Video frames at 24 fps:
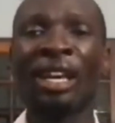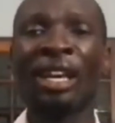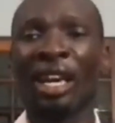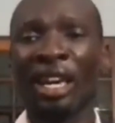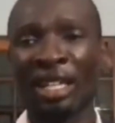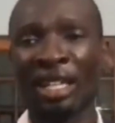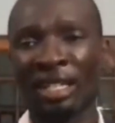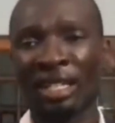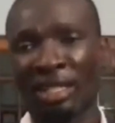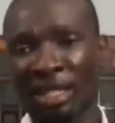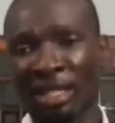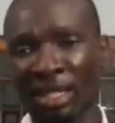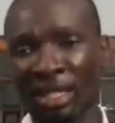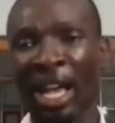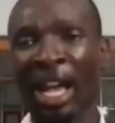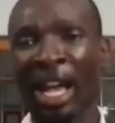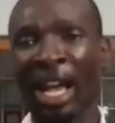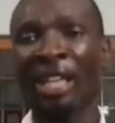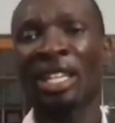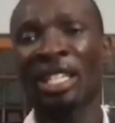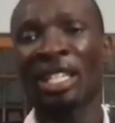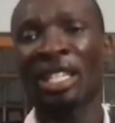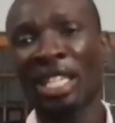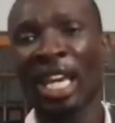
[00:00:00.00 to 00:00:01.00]
he's done
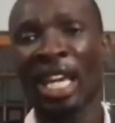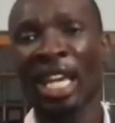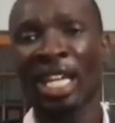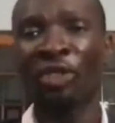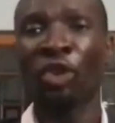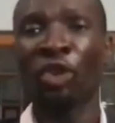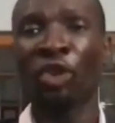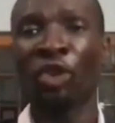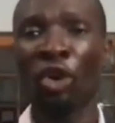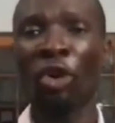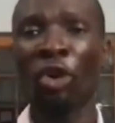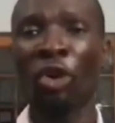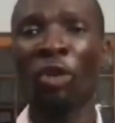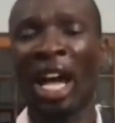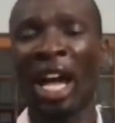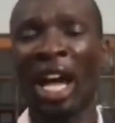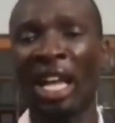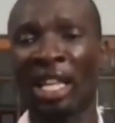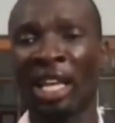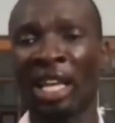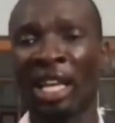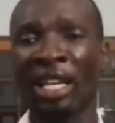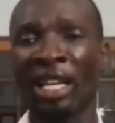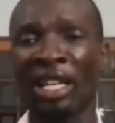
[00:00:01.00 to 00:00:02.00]
his cash flow
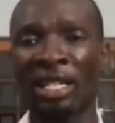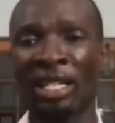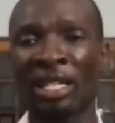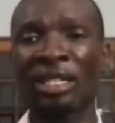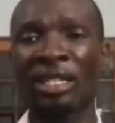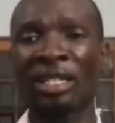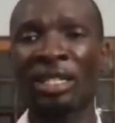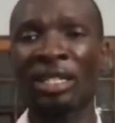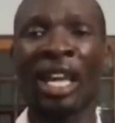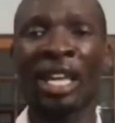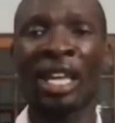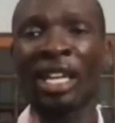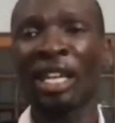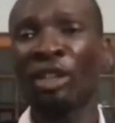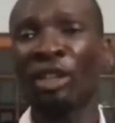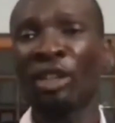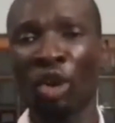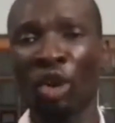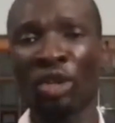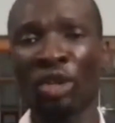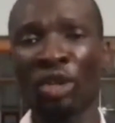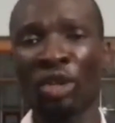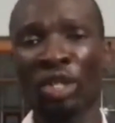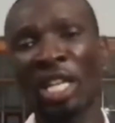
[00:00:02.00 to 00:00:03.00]
analysis and he
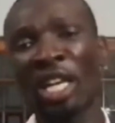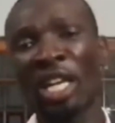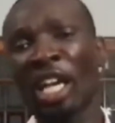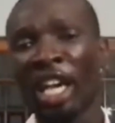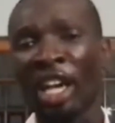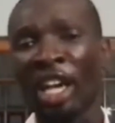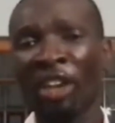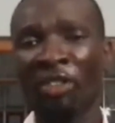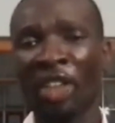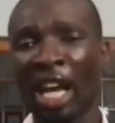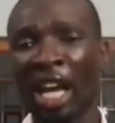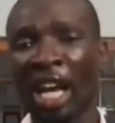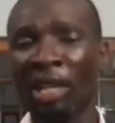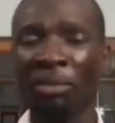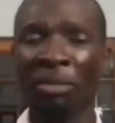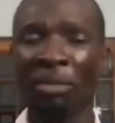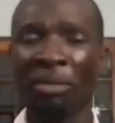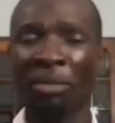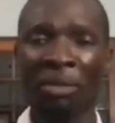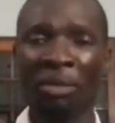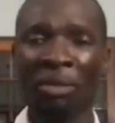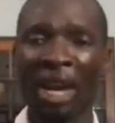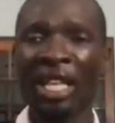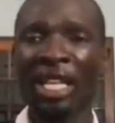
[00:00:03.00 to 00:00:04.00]
knows if
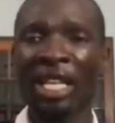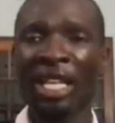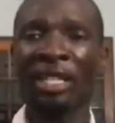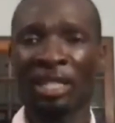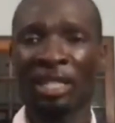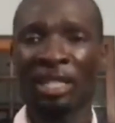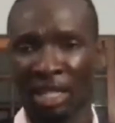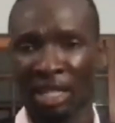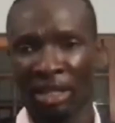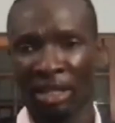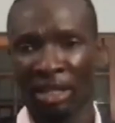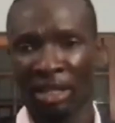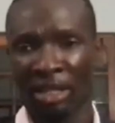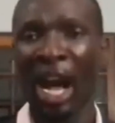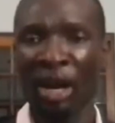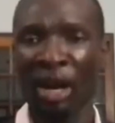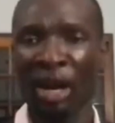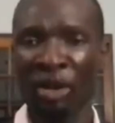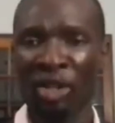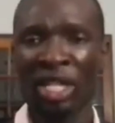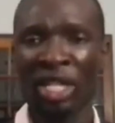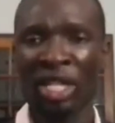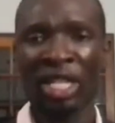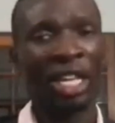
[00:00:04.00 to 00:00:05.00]
that money is
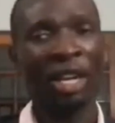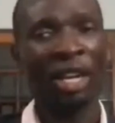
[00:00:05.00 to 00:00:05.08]
out,